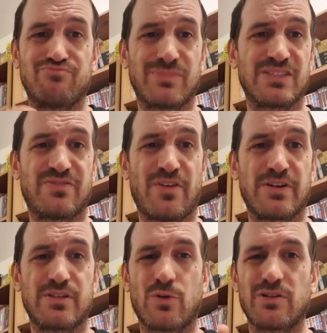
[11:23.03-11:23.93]
That's
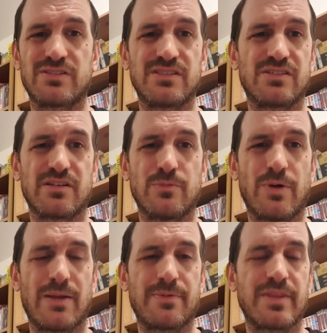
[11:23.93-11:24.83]
fine. The quality's good. I'm more
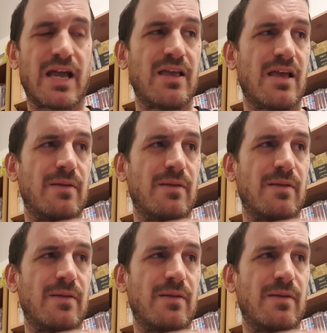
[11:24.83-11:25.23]
happy with that.